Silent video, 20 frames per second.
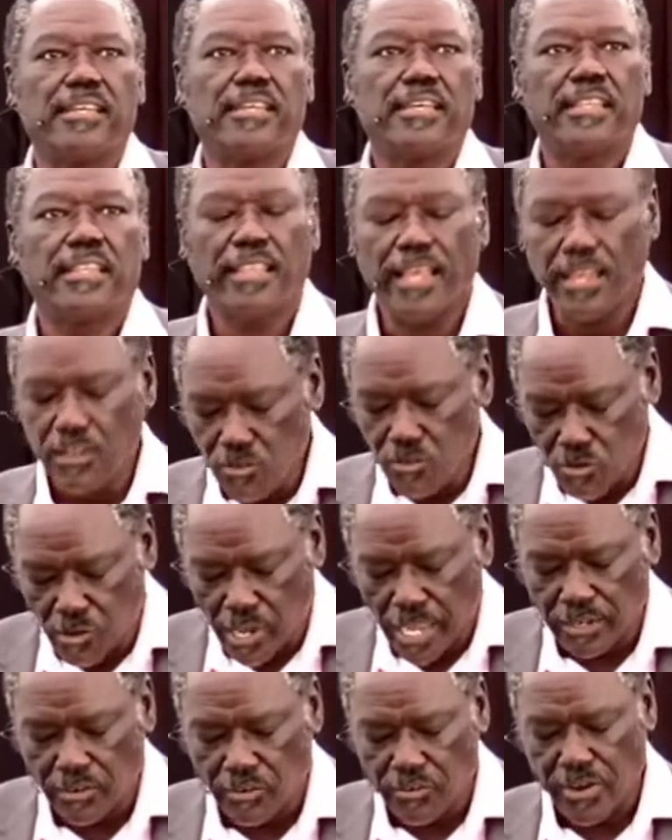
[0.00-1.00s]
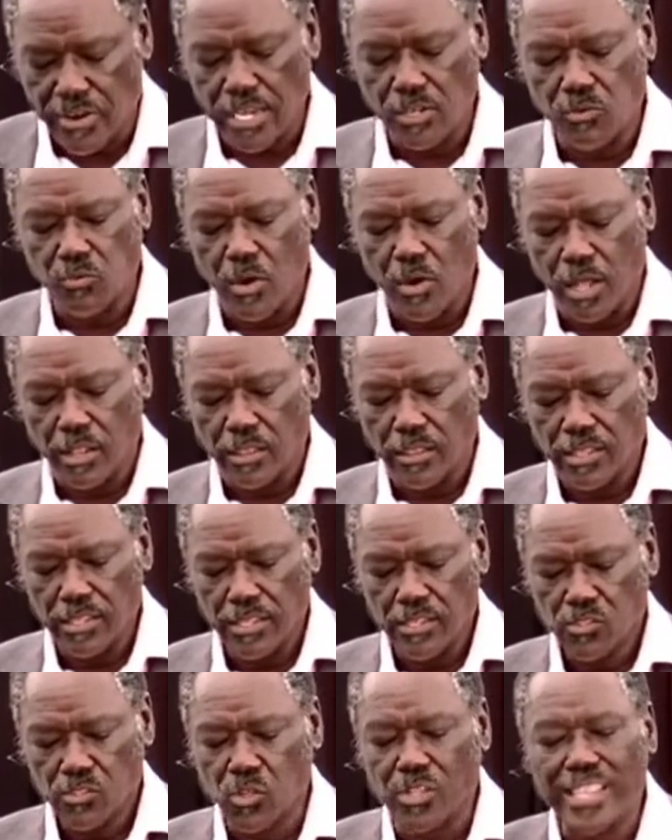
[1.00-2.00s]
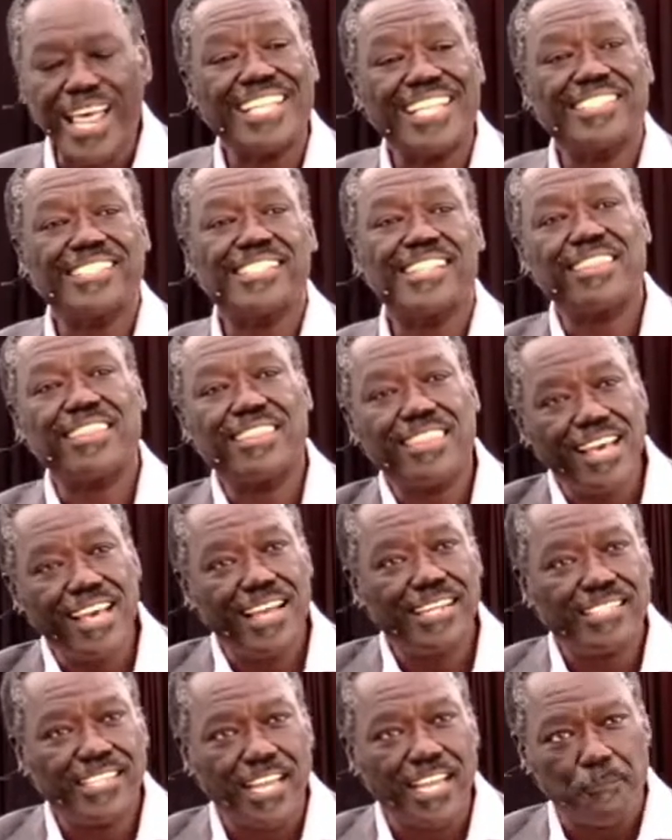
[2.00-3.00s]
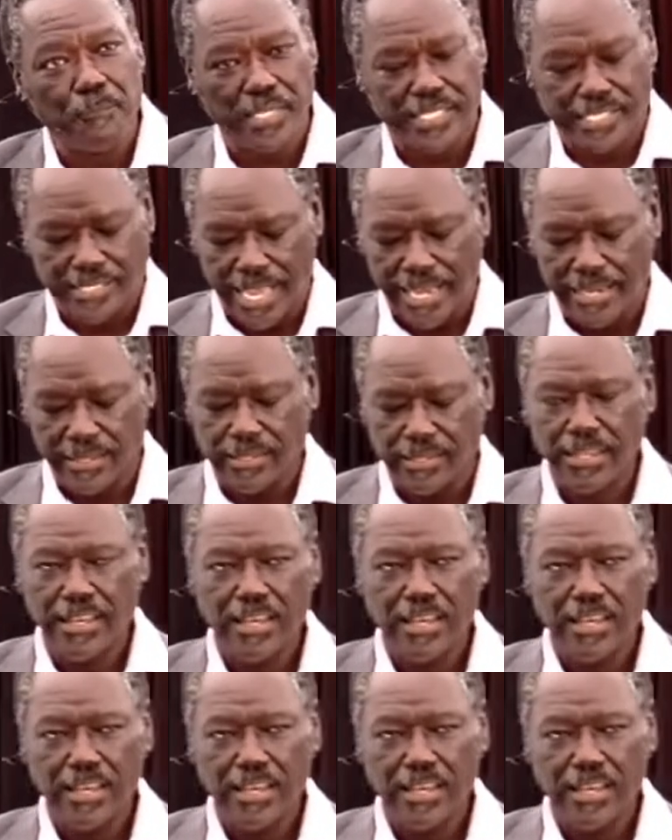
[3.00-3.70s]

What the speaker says: then you can create wealth. So that's the third 10%.